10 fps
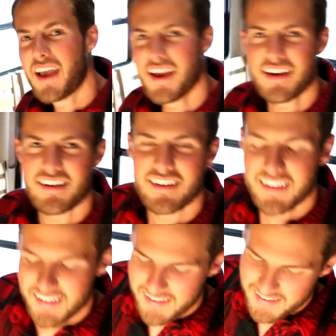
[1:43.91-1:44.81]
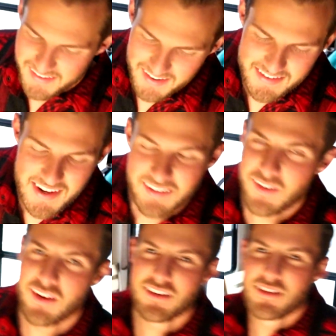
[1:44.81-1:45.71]
hey, can I tag
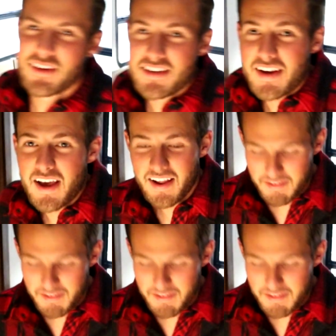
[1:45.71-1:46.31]
along? Because I've got